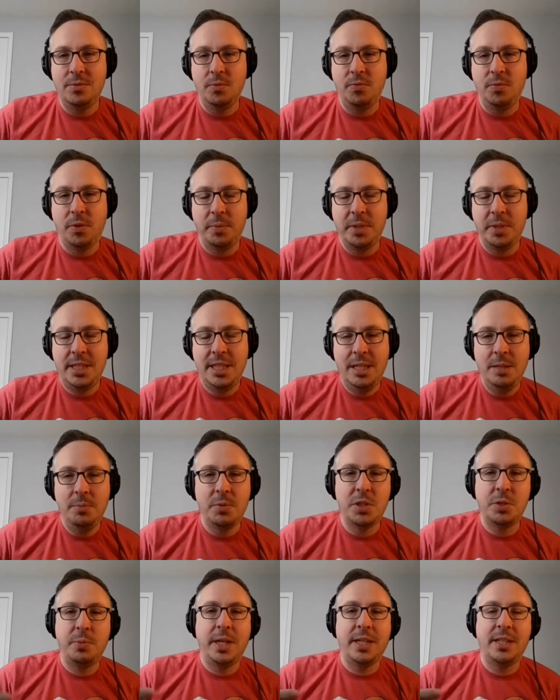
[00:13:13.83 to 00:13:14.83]
from a team
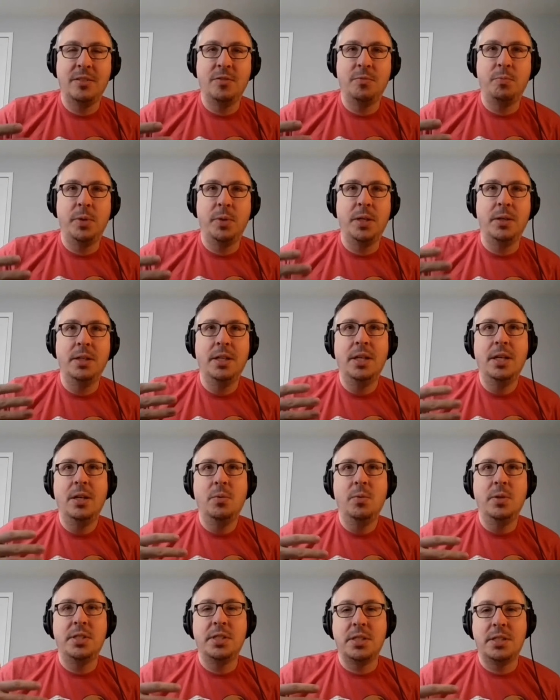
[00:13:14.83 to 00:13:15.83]
perspective, but
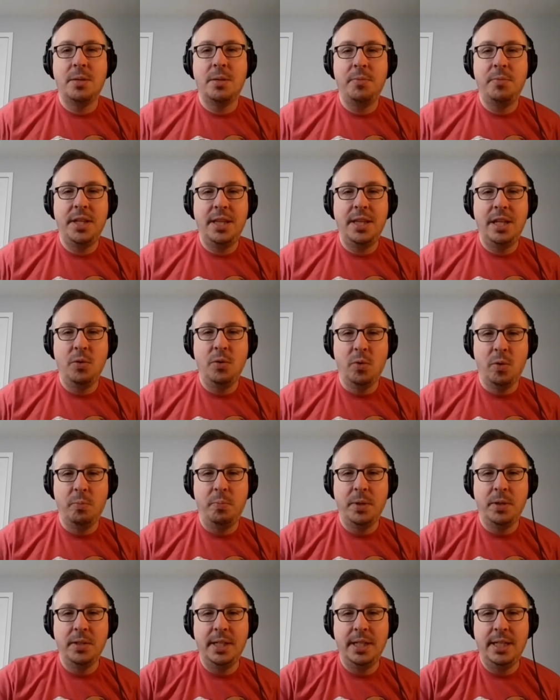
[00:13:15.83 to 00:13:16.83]
was it something that you were
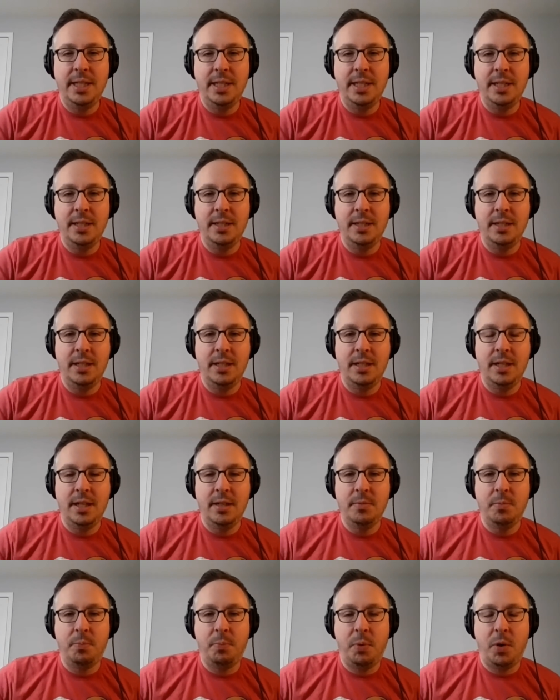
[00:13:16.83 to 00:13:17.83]
building in
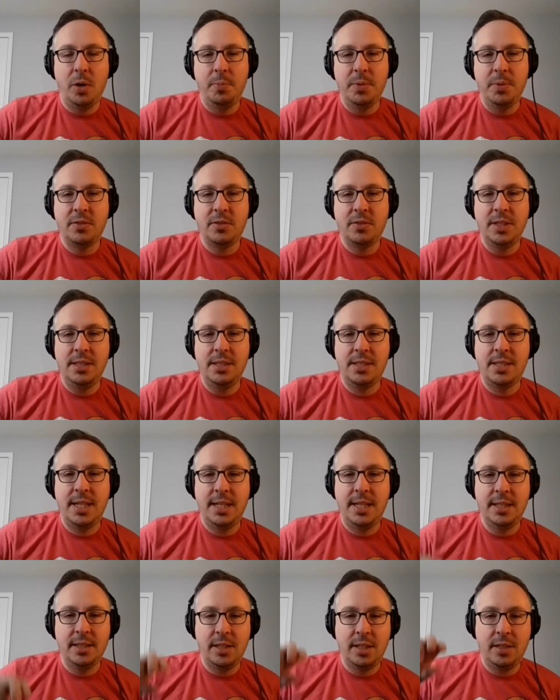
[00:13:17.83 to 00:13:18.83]
purposely,
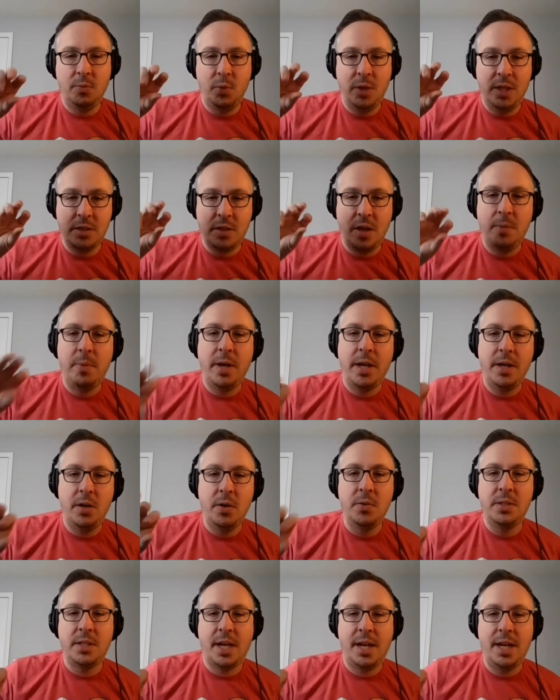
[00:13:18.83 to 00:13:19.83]
saying like, when it's on my
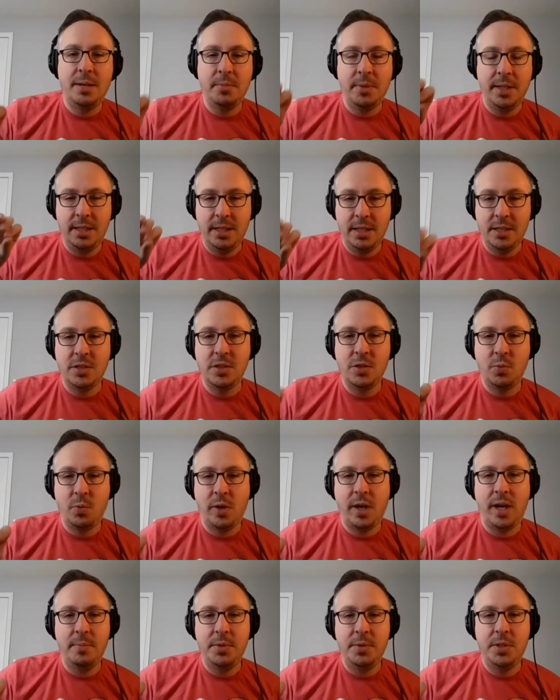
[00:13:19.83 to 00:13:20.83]
own time, like this is
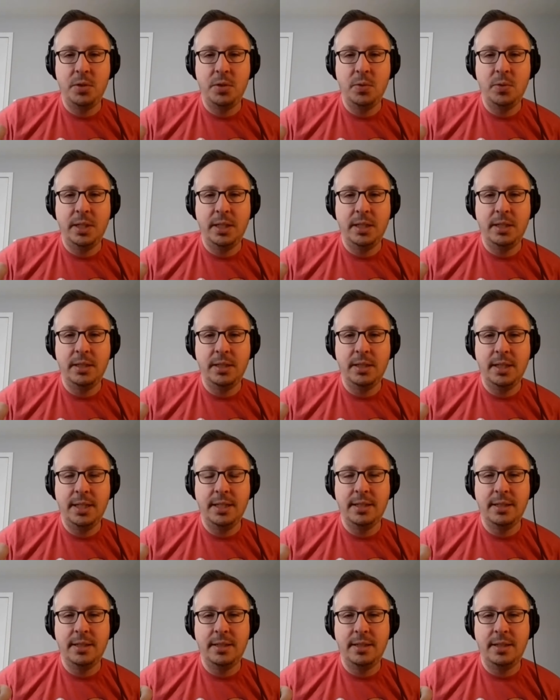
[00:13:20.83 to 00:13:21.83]
what I'm doing?
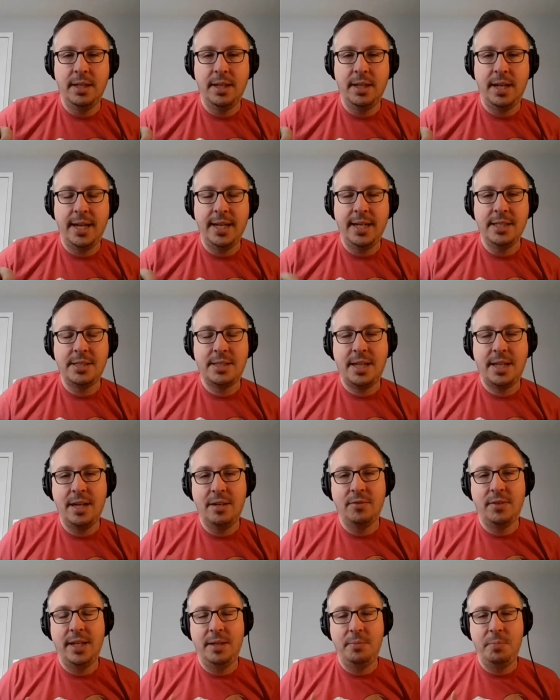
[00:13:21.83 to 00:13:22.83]
And I guess kind
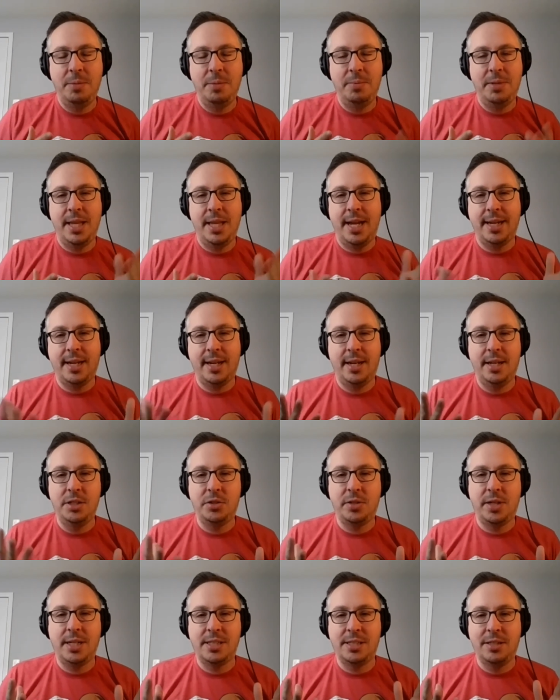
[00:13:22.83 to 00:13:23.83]
of like maybe that
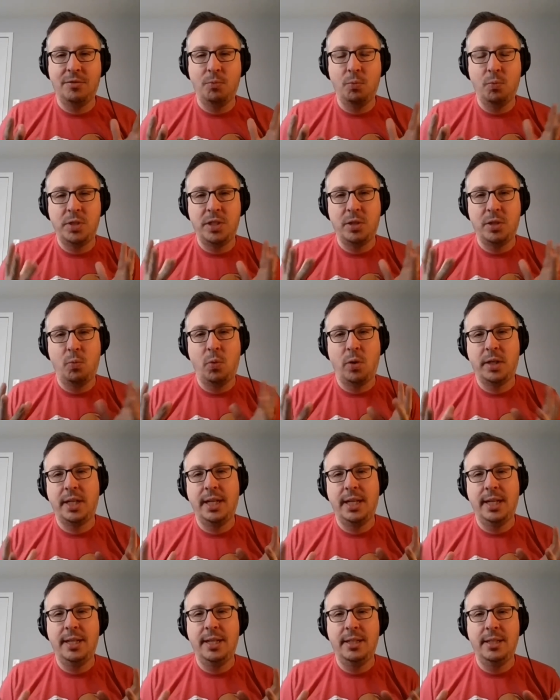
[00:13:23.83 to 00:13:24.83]
contrast to
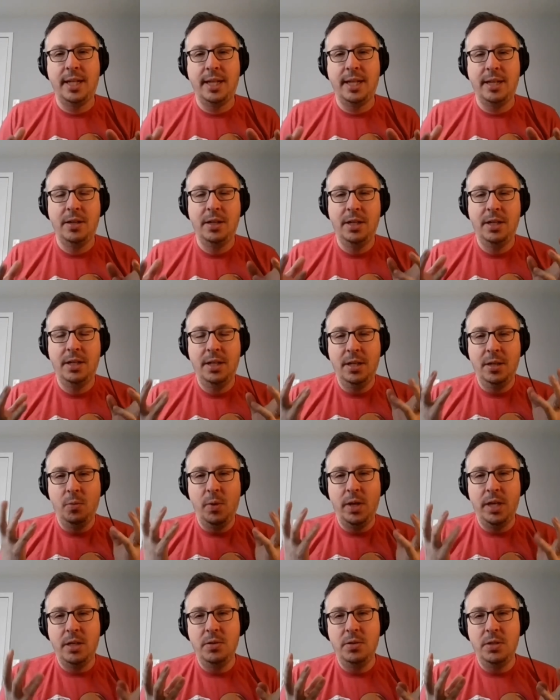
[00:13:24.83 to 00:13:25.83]
working it in, like
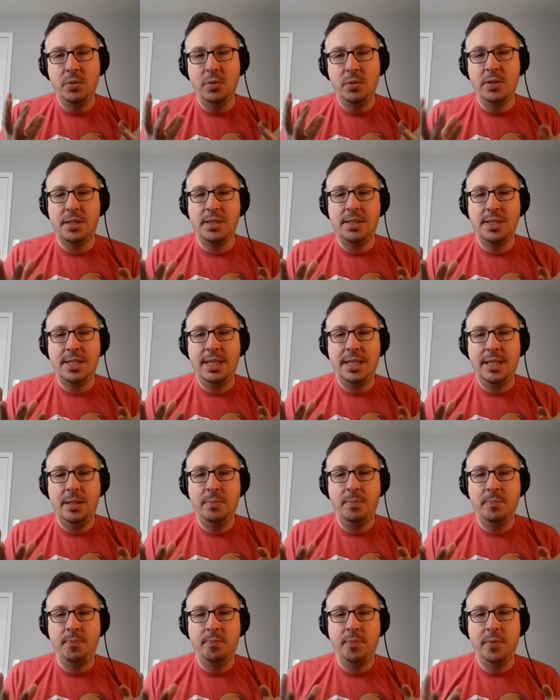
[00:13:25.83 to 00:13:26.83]
what you do as a
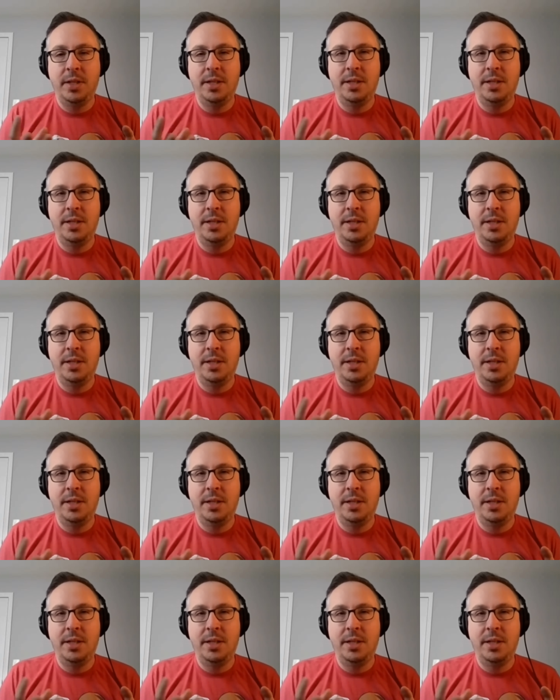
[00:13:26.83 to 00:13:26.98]
team